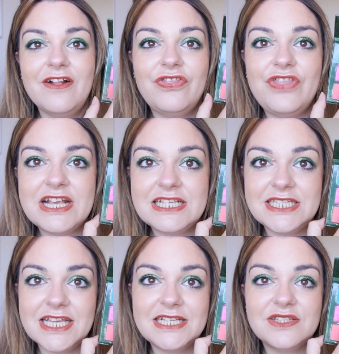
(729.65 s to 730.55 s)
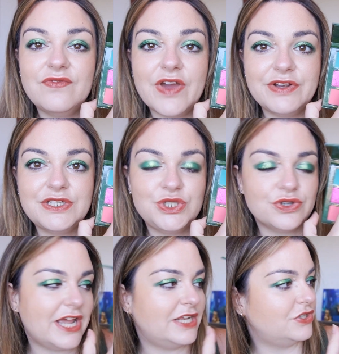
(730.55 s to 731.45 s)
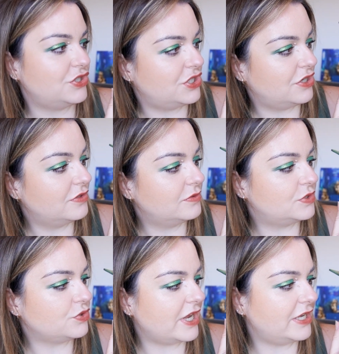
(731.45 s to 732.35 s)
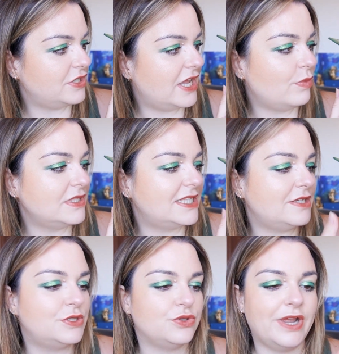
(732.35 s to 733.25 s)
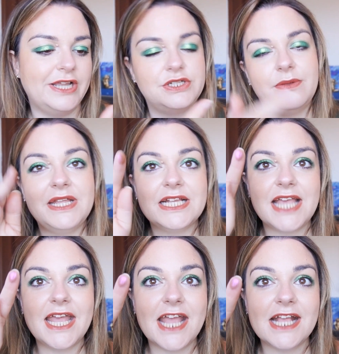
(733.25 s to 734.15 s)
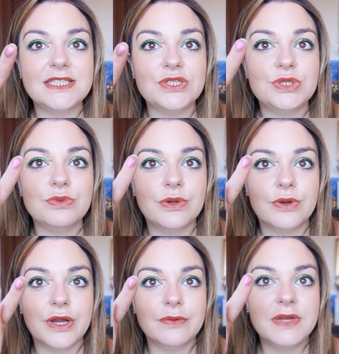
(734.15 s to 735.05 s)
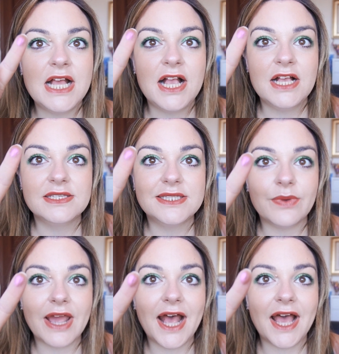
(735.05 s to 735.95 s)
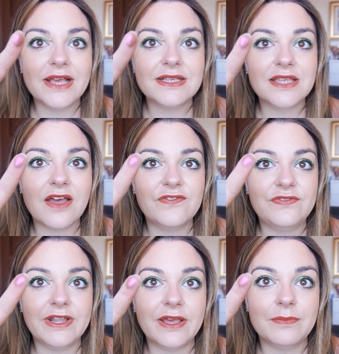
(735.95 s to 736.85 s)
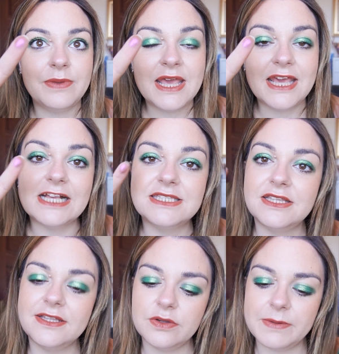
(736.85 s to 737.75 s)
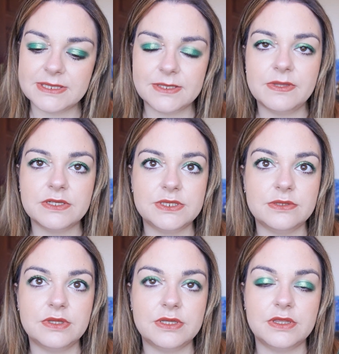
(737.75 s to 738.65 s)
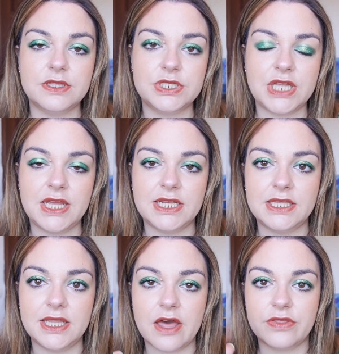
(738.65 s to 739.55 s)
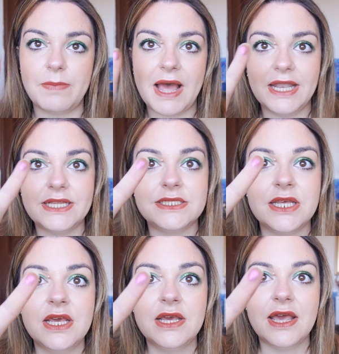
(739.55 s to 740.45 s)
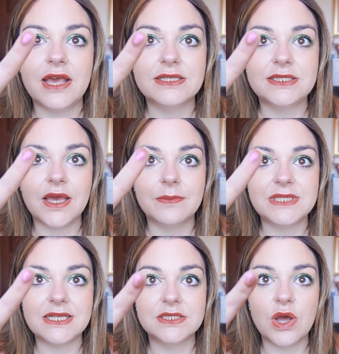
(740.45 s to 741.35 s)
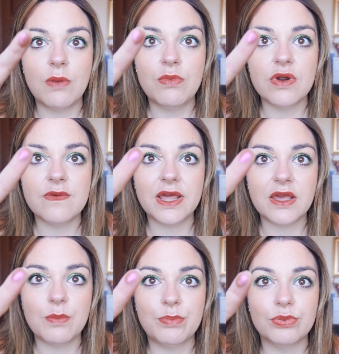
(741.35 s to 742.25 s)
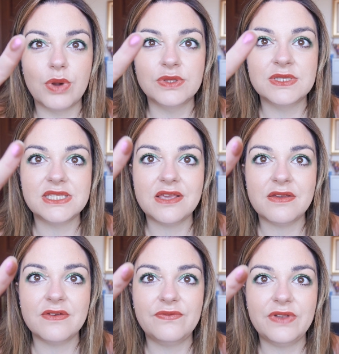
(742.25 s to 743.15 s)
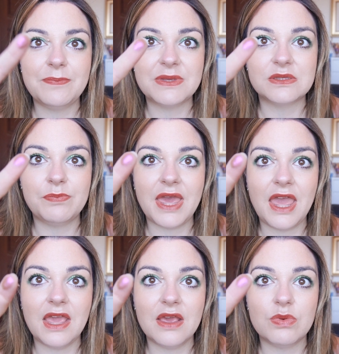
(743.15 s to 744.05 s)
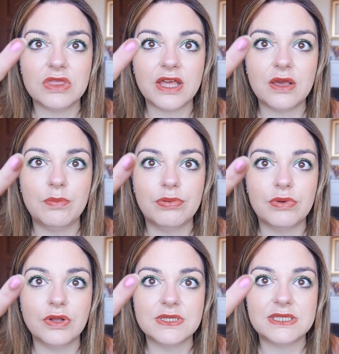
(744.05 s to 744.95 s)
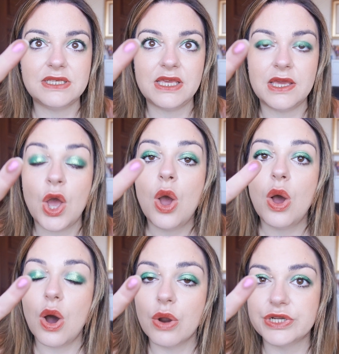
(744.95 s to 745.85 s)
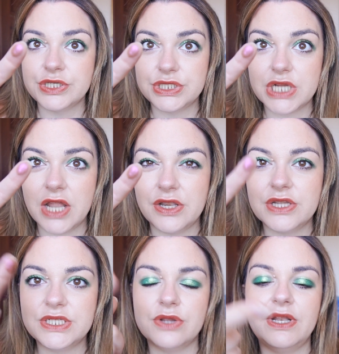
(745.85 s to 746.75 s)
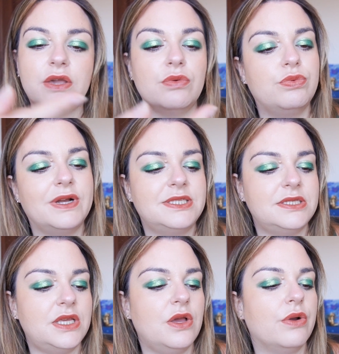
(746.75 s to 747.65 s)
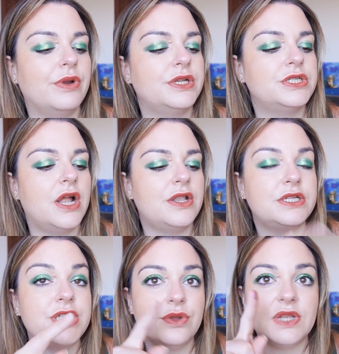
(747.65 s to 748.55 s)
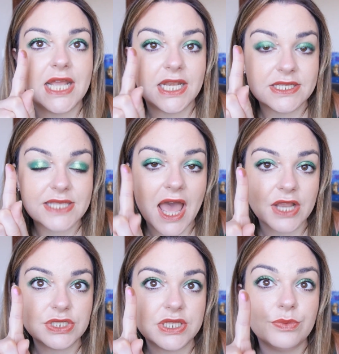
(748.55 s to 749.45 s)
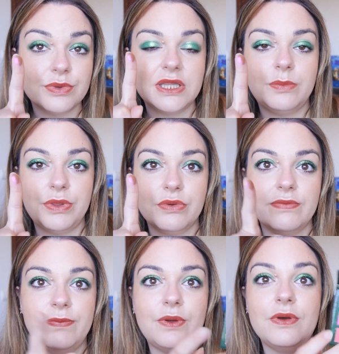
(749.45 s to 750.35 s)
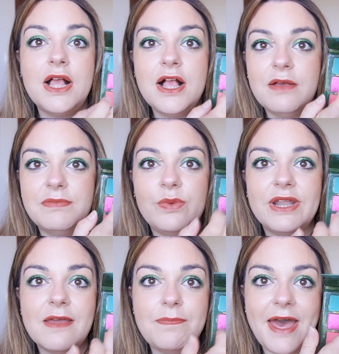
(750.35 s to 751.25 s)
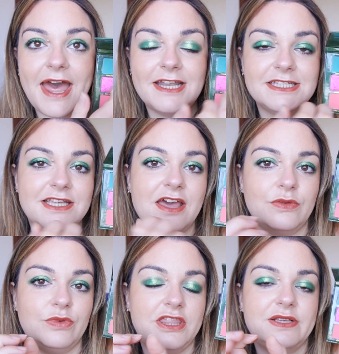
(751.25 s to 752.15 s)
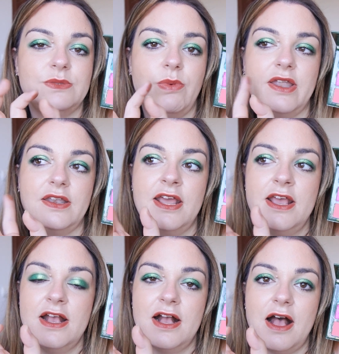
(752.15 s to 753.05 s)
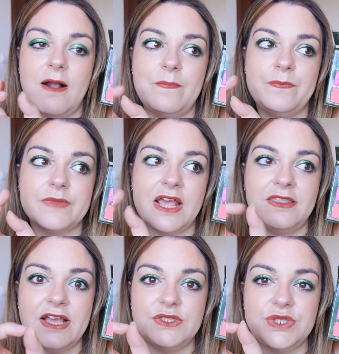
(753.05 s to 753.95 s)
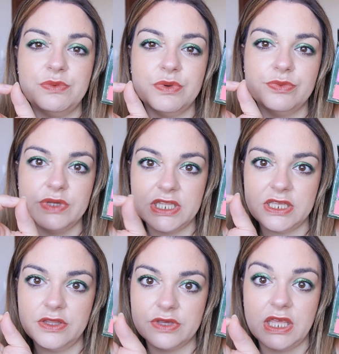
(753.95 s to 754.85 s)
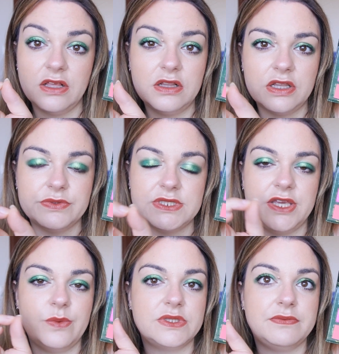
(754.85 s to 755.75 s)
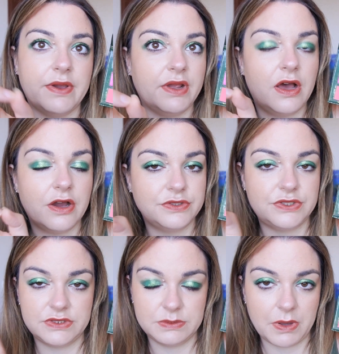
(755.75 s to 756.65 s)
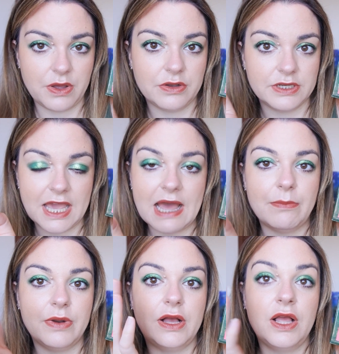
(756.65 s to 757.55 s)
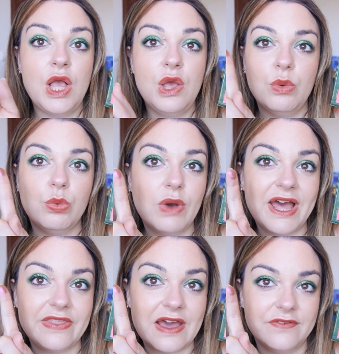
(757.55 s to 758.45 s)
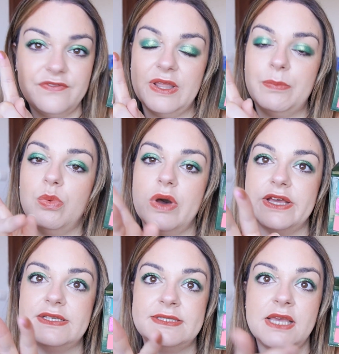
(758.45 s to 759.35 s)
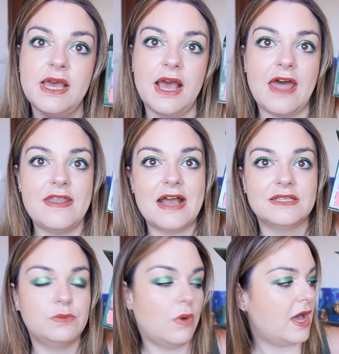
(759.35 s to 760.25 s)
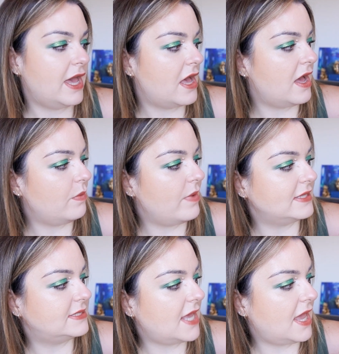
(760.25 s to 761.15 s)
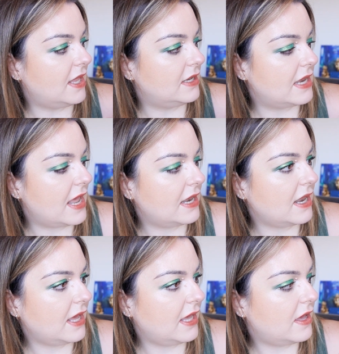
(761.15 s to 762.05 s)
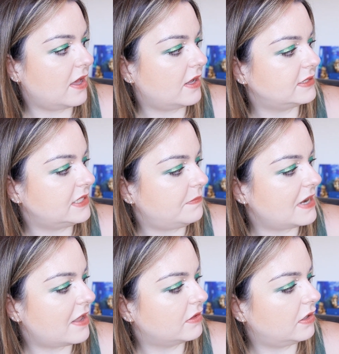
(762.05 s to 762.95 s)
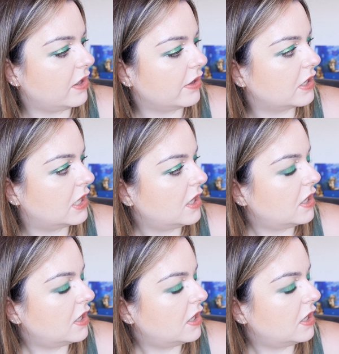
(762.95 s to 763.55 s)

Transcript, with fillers: This is a very strange strange, I wouldn't say strange, I mean it, it, it's a duochrome. So it has a flip. It's a little bit similar to the, the shade in the other palette, except it's got more of like a bronzy flip. It's pink with like a bronzy orange undertone, like a rusty orange undertone. It is actually really beautiful, but when I paired it together with this one, um, unless you were really looking closely, it was very hard to spot on camera where that flip was. And that's why I went in and I uh, deepened out the look.